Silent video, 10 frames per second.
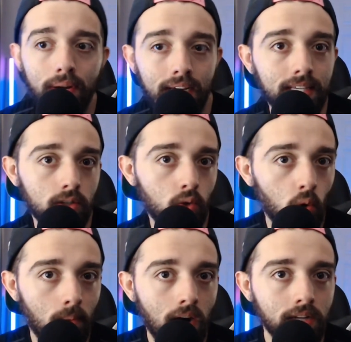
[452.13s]
I would get these
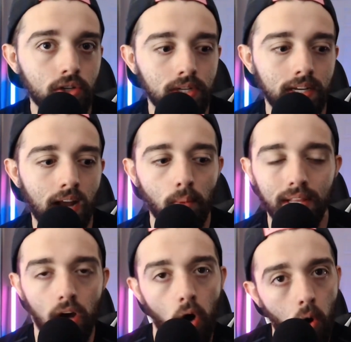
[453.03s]
cool monsters and not
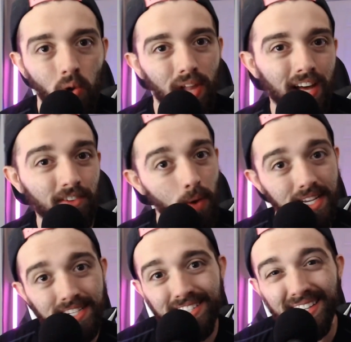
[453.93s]
really a whole lot of
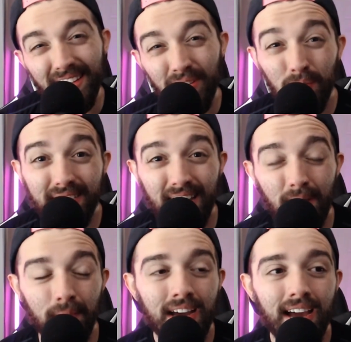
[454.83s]
ways to use
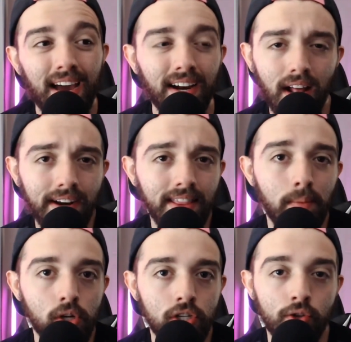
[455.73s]
them. And a lot of
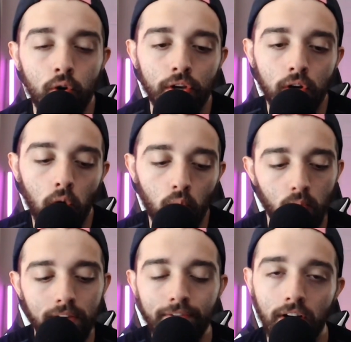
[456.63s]
them were just,
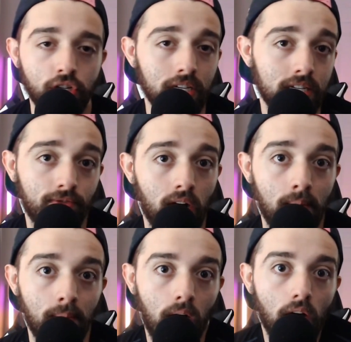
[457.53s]
refreshes
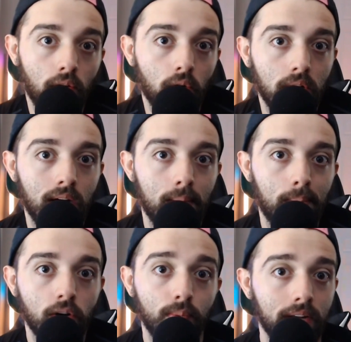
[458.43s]
from other
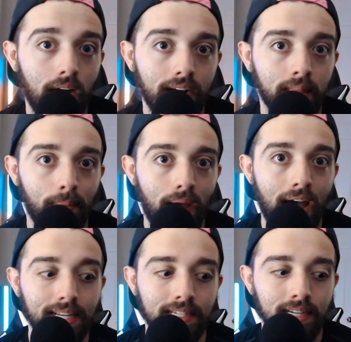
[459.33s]
books we'd gotten in the
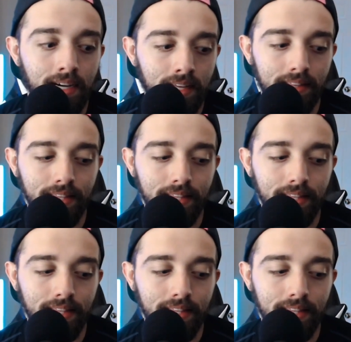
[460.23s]
past.